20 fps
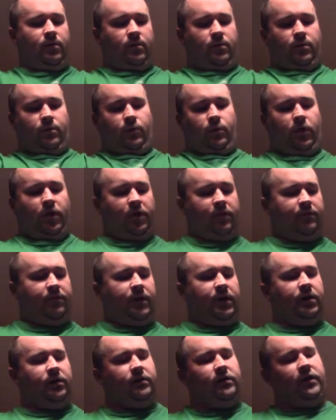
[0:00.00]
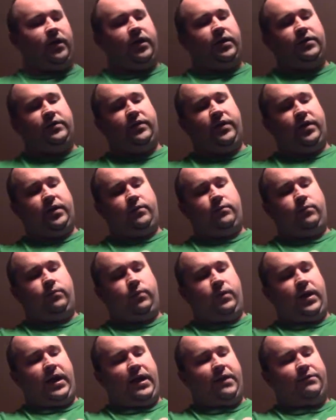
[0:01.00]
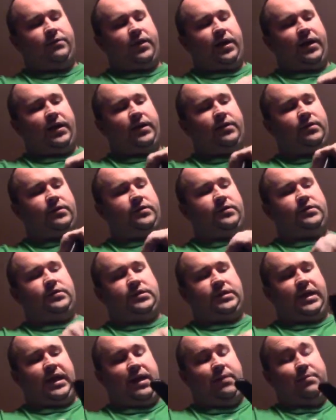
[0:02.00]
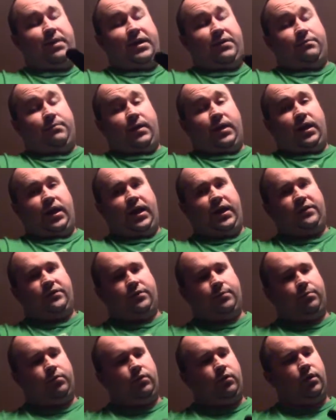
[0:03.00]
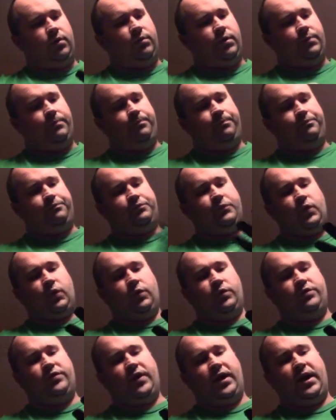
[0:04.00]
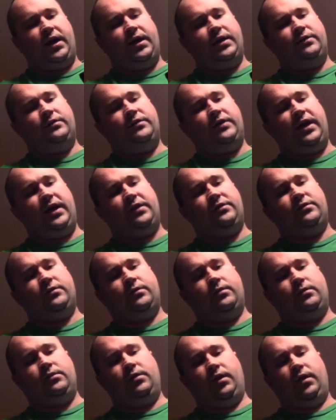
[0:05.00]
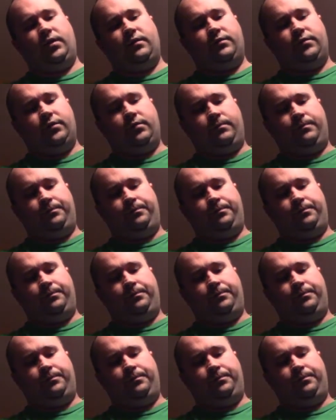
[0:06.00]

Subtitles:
one of the videos that I did after I came back from my last deployment was on tactical gloves.